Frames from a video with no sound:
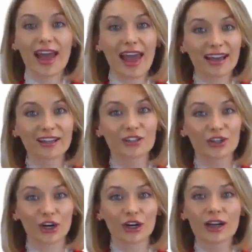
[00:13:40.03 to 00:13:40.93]
And in
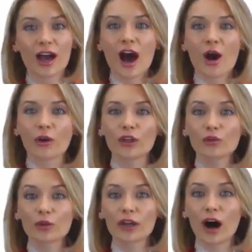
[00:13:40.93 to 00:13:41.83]
turn, when
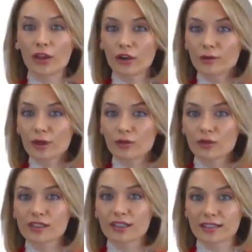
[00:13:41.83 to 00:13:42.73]
you read other
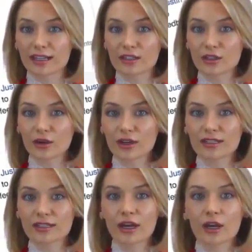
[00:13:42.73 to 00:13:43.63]
people's success
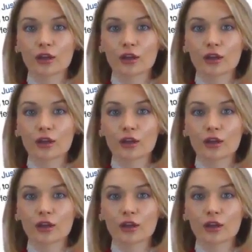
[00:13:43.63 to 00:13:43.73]
stories,